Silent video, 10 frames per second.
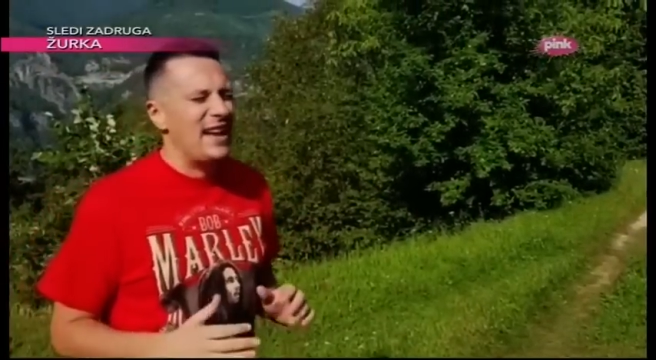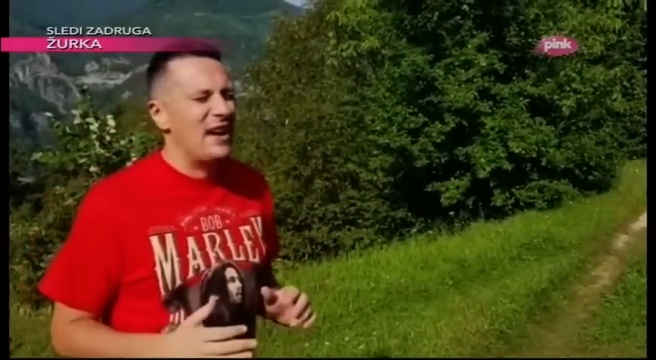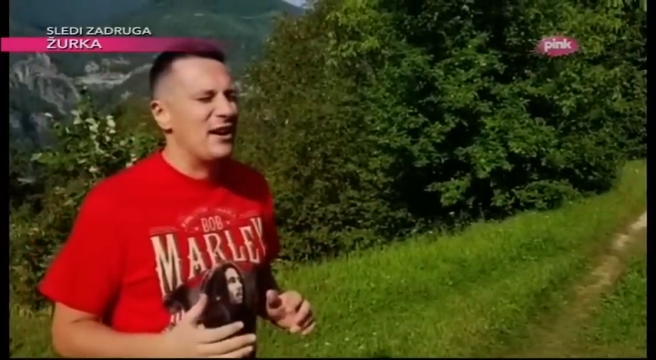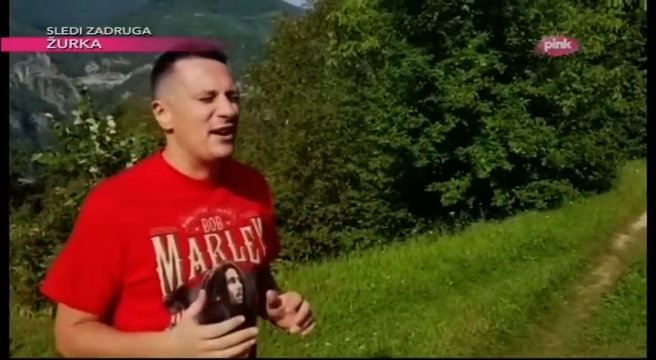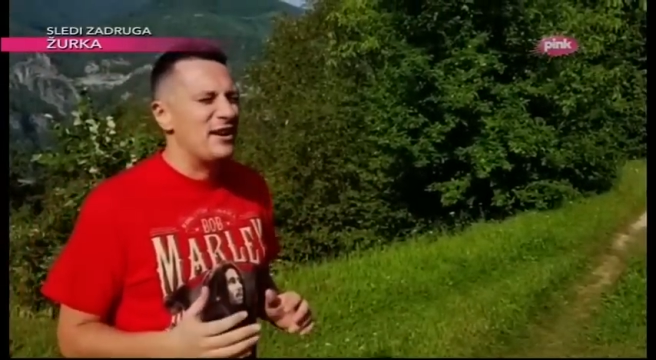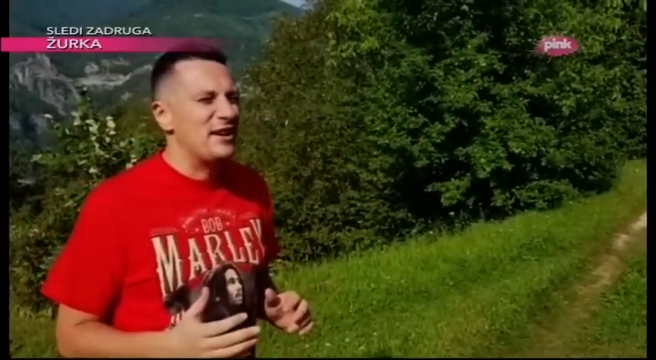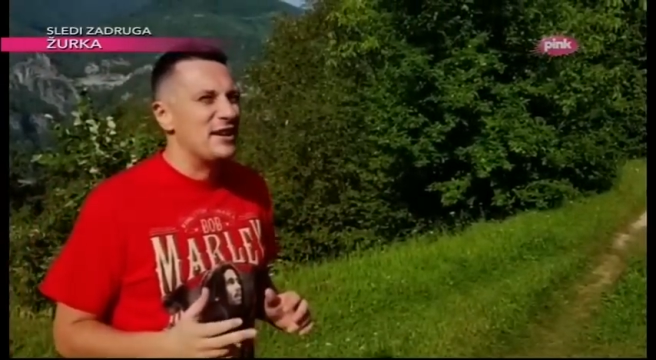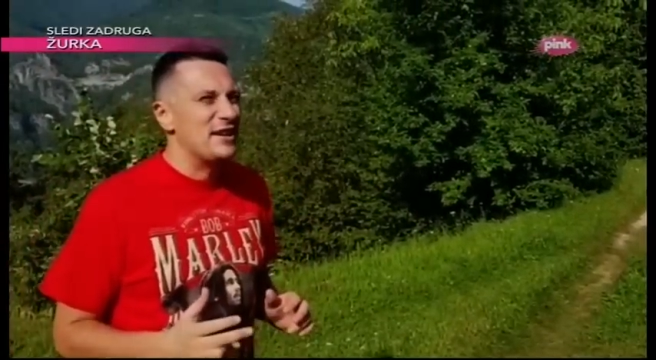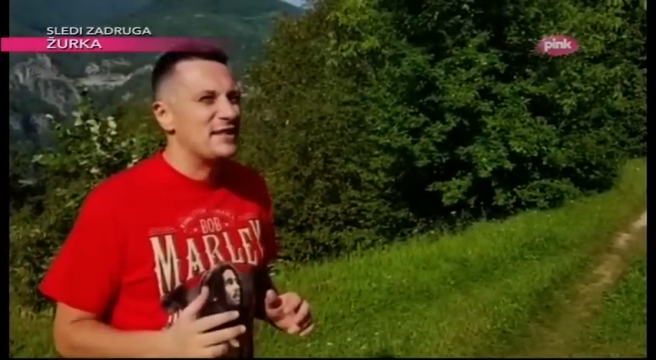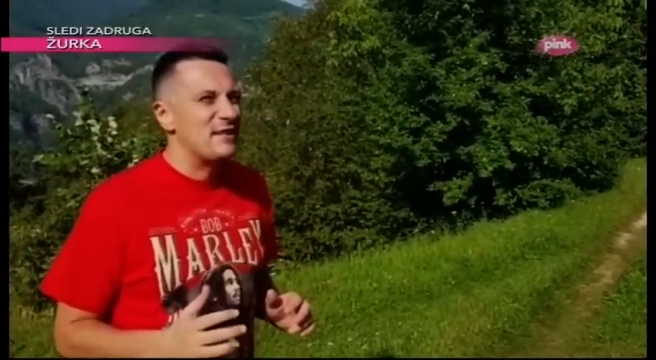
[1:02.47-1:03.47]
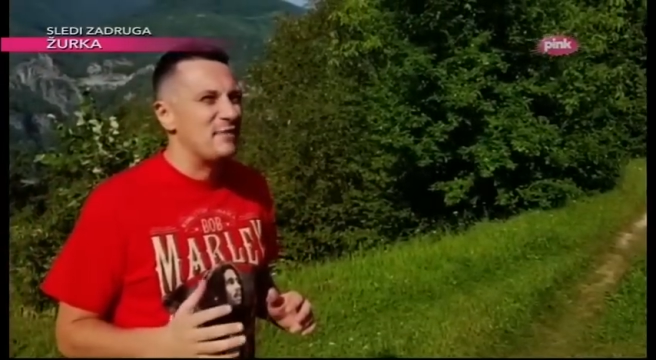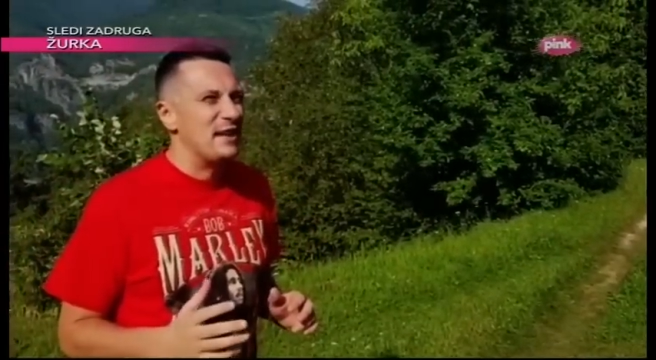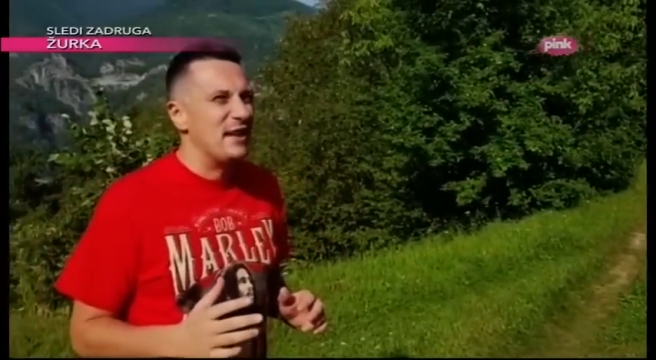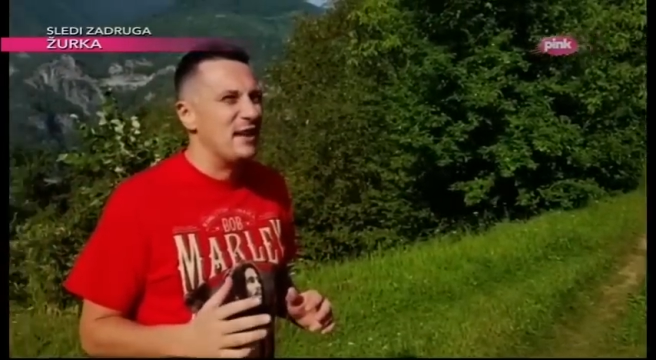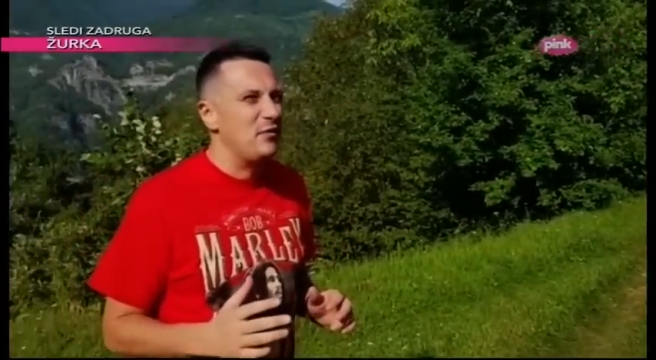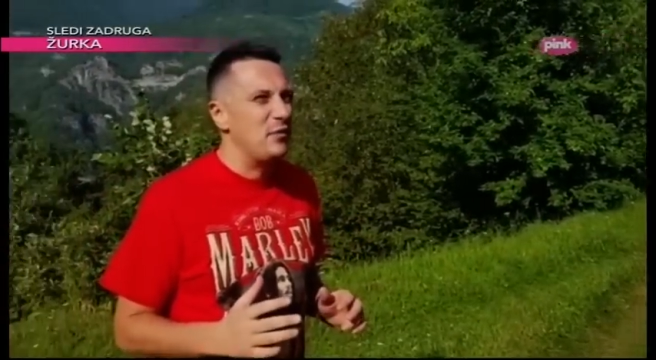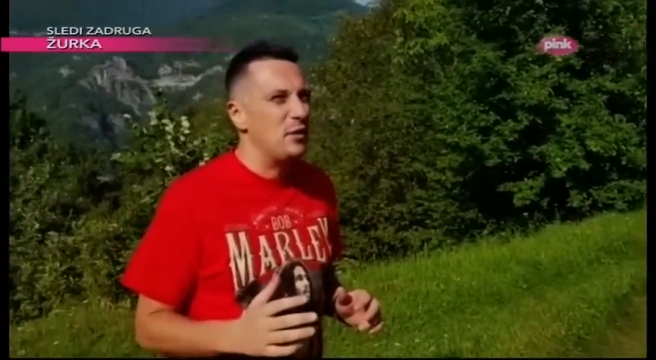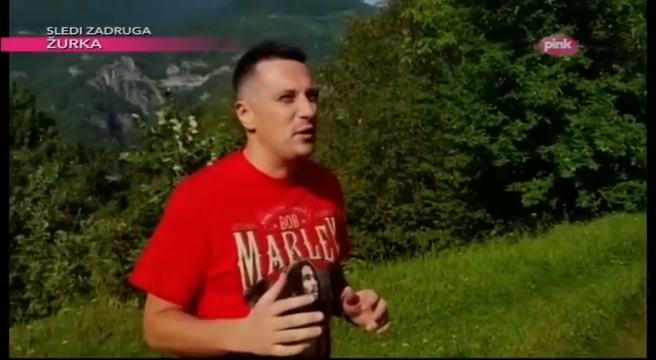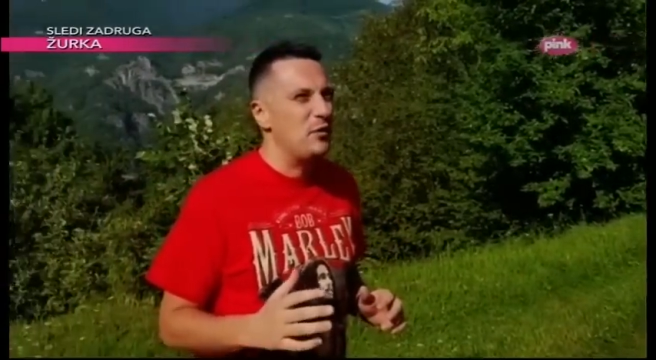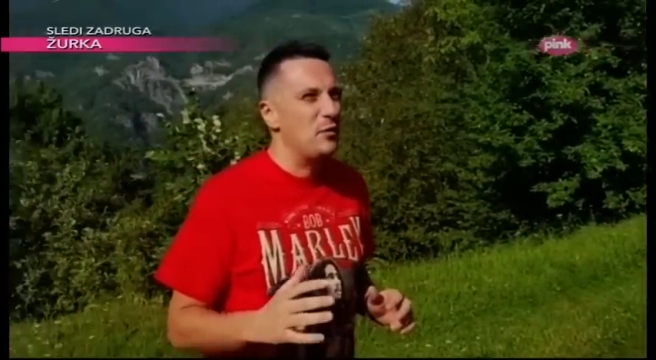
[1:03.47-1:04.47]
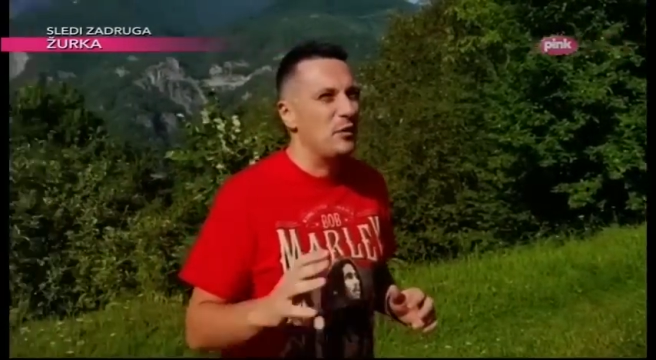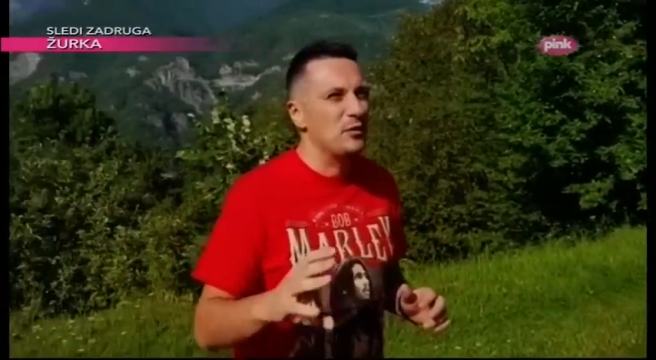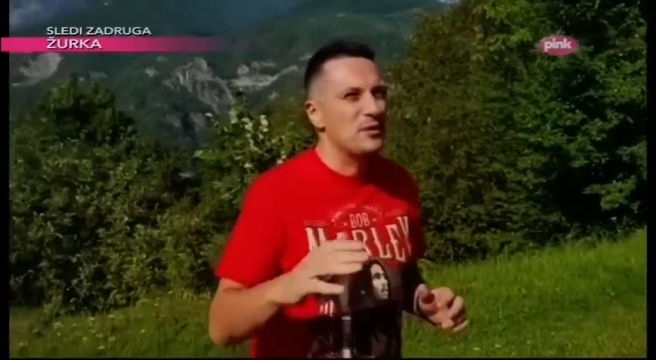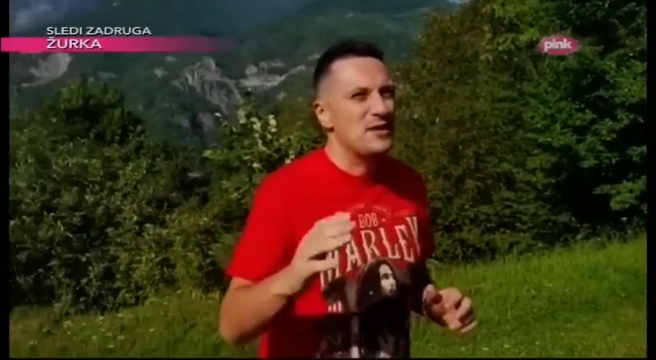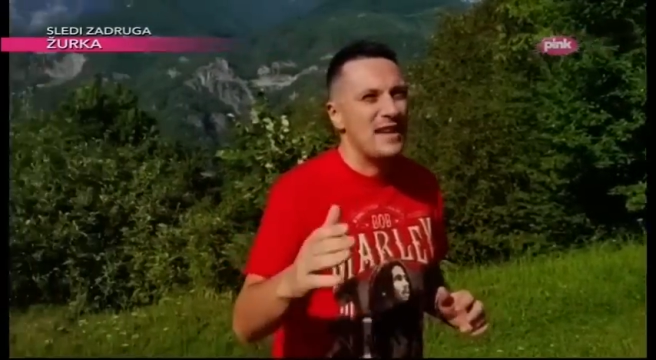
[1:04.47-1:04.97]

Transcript: and I learn uh, something. If you, if you want to